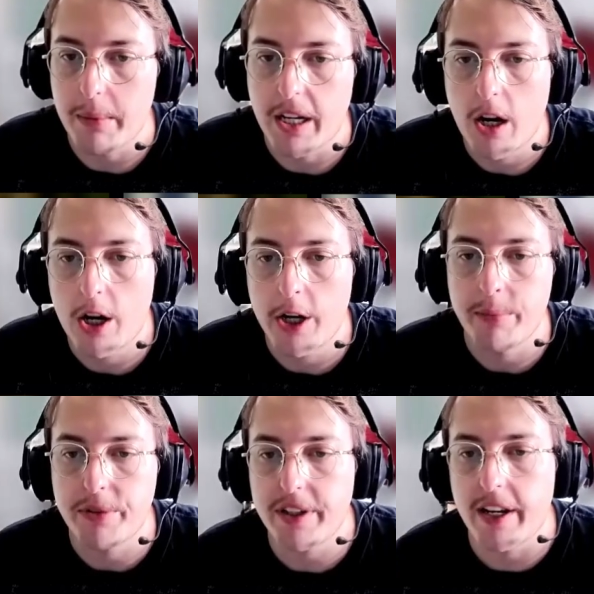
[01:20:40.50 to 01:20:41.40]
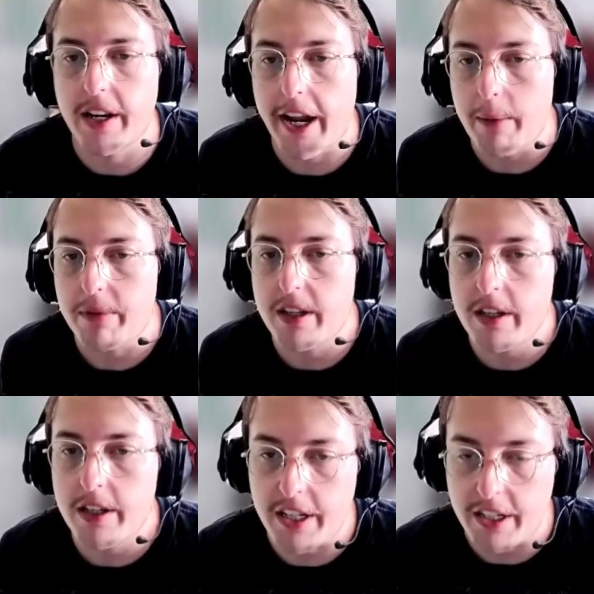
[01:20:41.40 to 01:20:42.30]
unarmed and I am
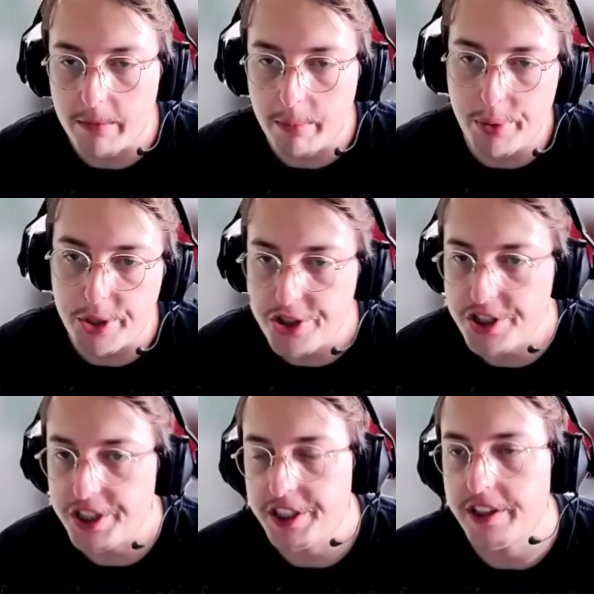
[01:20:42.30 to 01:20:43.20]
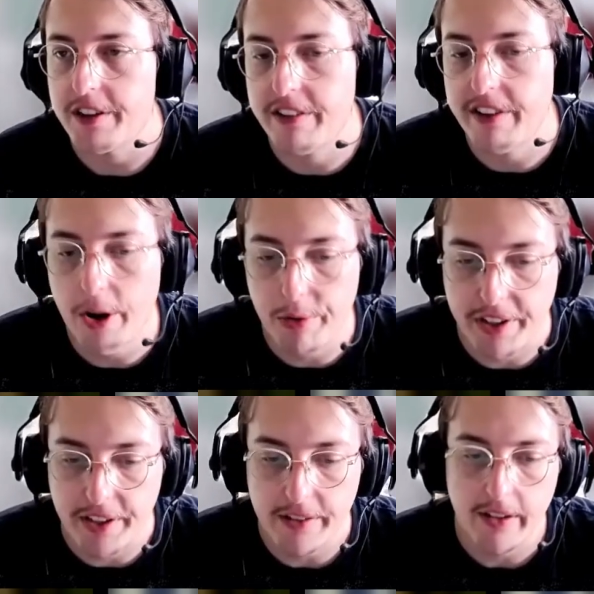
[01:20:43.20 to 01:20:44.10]
kicking, punching, and
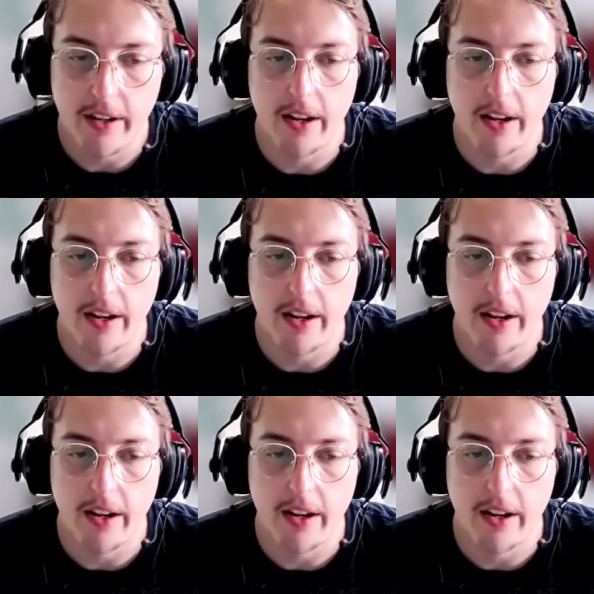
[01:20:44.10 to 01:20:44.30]
tearing,